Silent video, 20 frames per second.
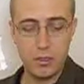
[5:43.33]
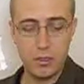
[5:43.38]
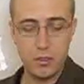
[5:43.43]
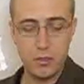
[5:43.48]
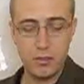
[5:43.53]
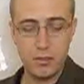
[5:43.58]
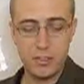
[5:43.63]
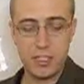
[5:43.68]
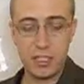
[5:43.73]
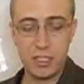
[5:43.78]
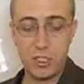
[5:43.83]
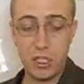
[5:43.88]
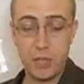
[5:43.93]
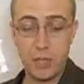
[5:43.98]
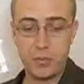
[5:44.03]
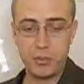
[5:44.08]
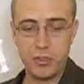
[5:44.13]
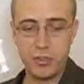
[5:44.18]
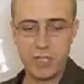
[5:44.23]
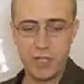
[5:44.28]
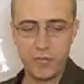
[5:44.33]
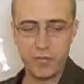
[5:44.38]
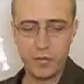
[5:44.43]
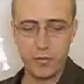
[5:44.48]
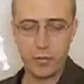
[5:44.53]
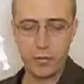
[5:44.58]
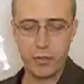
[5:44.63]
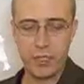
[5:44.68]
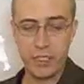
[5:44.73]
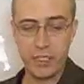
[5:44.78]
see Chapter 7
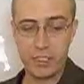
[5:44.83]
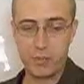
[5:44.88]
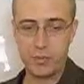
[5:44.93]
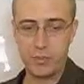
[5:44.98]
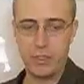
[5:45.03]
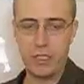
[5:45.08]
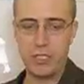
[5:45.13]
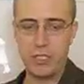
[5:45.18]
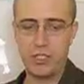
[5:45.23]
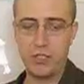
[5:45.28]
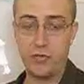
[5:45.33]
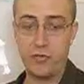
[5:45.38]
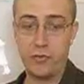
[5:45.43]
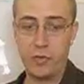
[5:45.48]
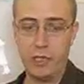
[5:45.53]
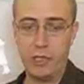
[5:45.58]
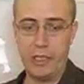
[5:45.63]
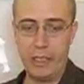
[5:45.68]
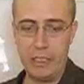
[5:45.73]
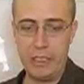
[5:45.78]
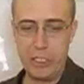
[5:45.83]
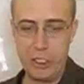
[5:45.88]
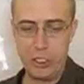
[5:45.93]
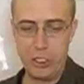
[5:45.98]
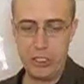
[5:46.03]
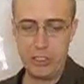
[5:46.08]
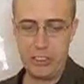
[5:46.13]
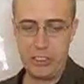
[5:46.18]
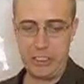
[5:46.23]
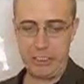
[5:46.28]
for an explanation of
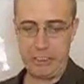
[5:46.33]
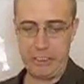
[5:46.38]
relations,